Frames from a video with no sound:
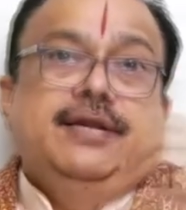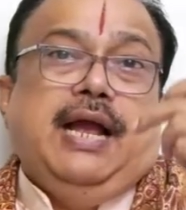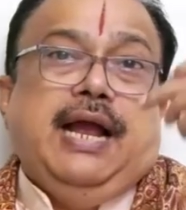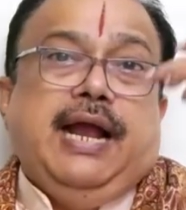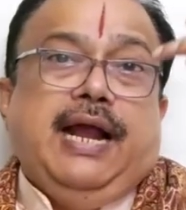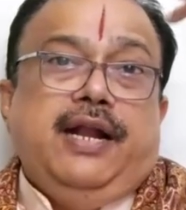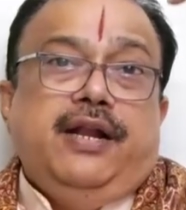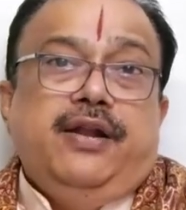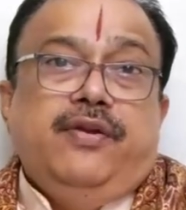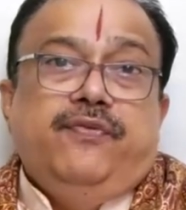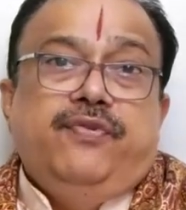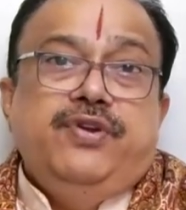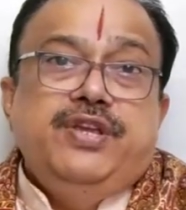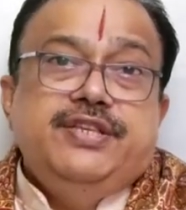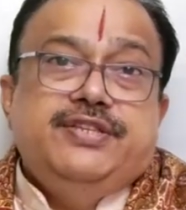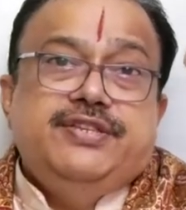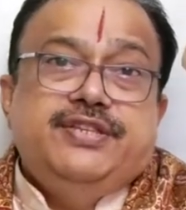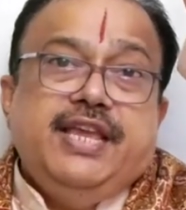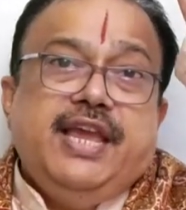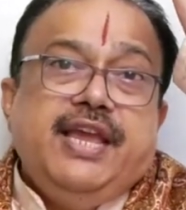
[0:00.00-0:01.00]
And we
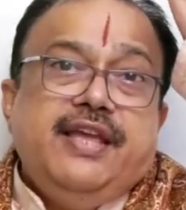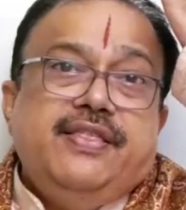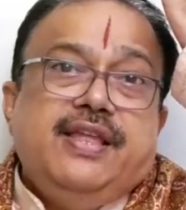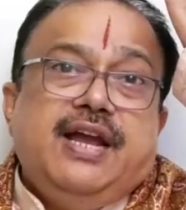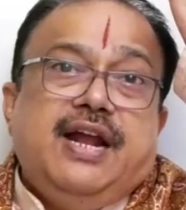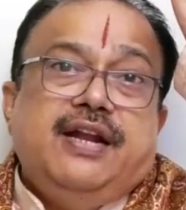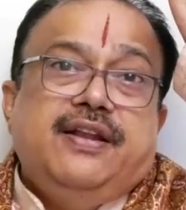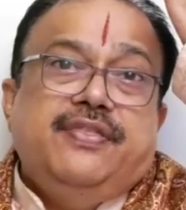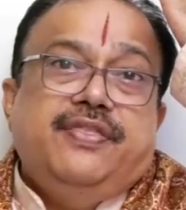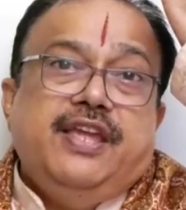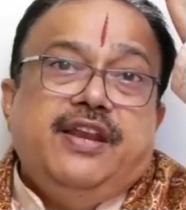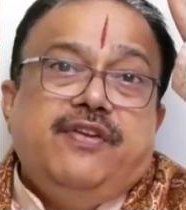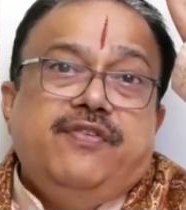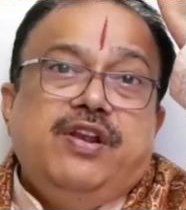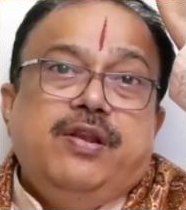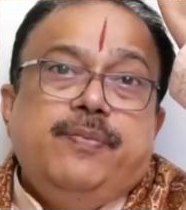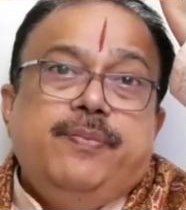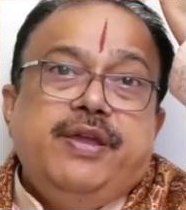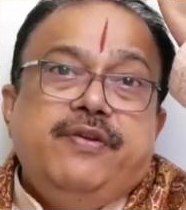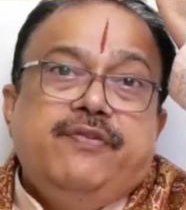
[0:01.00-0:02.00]
say that there
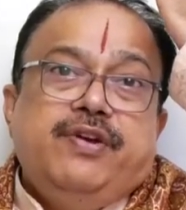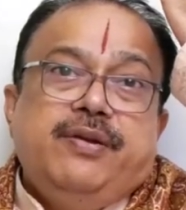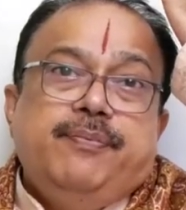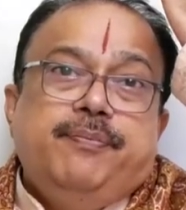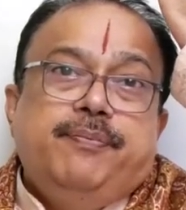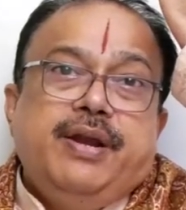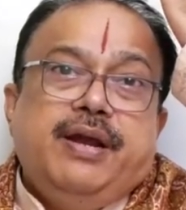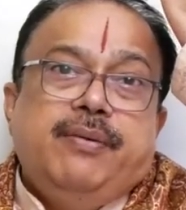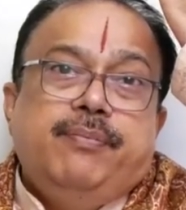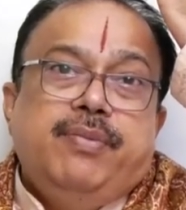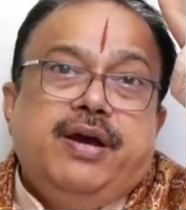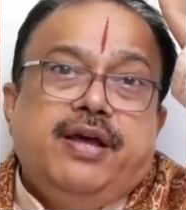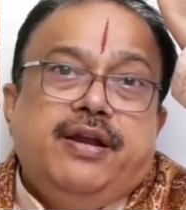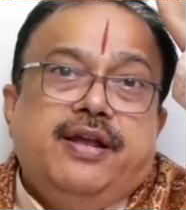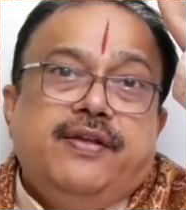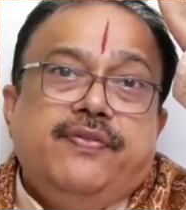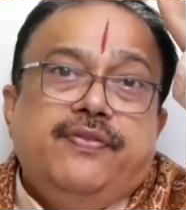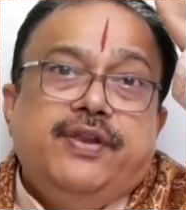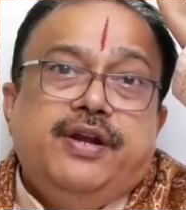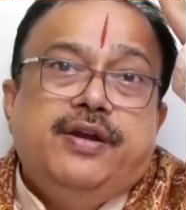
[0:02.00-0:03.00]
will be one
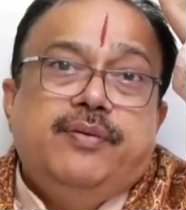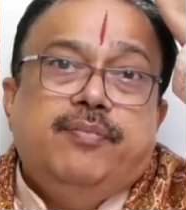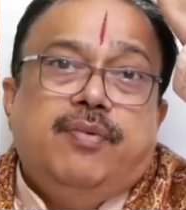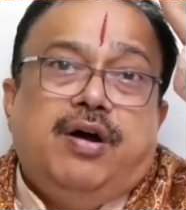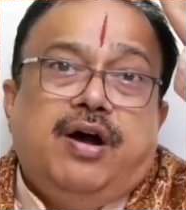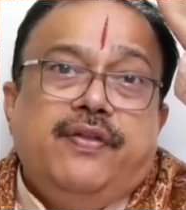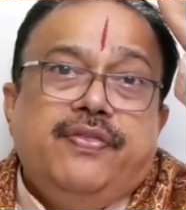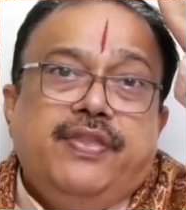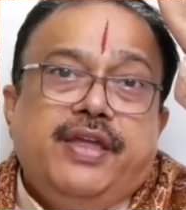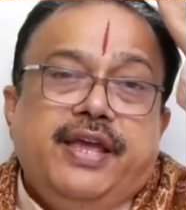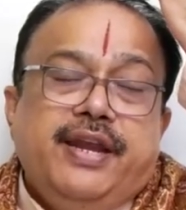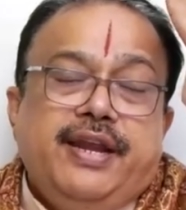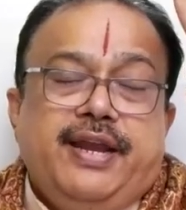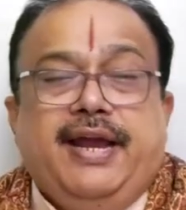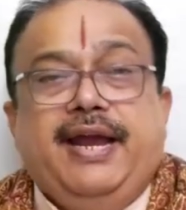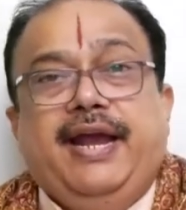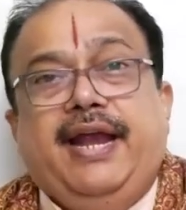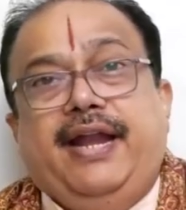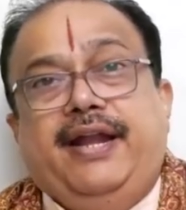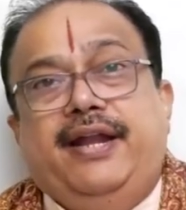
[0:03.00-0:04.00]
Brahmarandram on their
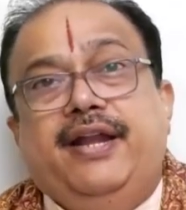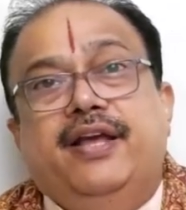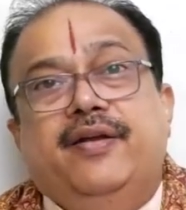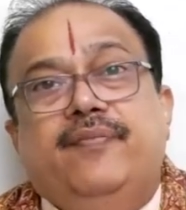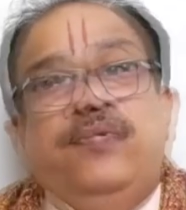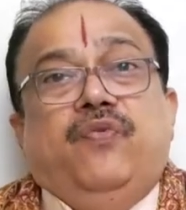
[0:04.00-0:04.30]
head.